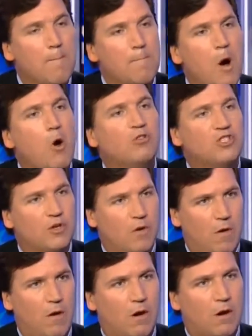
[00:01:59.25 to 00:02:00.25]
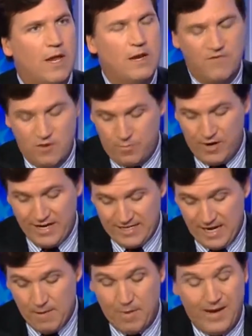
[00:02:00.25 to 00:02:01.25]
Most are. And if you break it
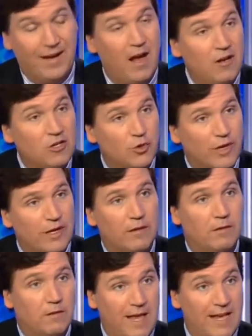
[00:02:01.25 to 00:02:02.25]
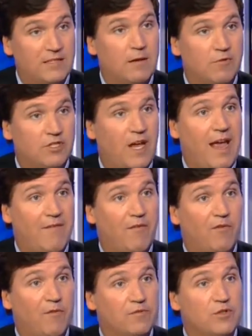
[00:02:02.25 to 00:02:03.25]
down by country, the last numbers I
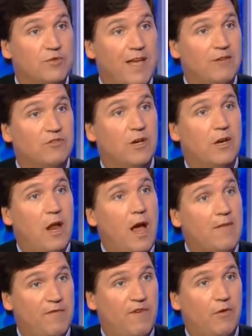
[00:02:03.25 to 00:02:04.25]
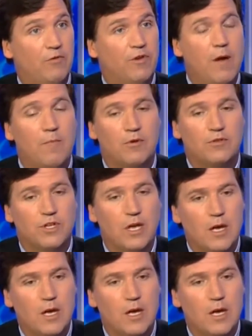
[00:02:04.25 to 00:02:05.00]
are from 2009, the federal numbers.